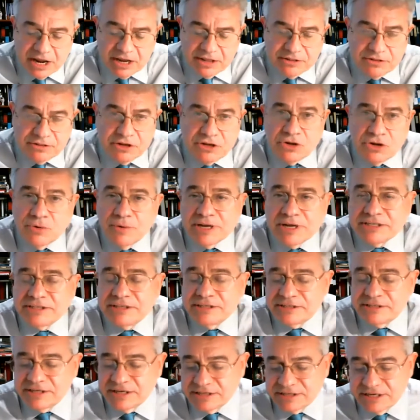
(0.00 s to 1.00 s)
The
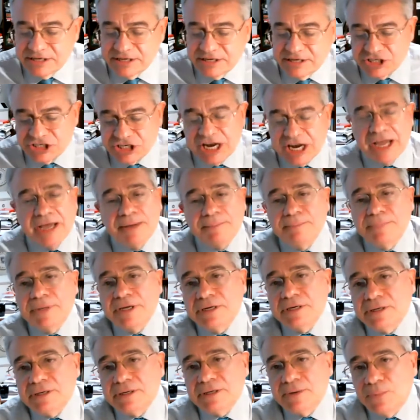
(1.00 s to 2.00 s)
US's
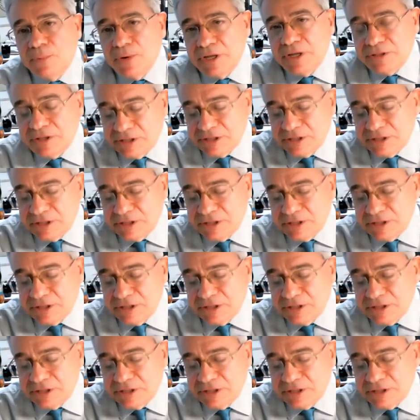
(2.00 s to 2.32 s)
disenchantment with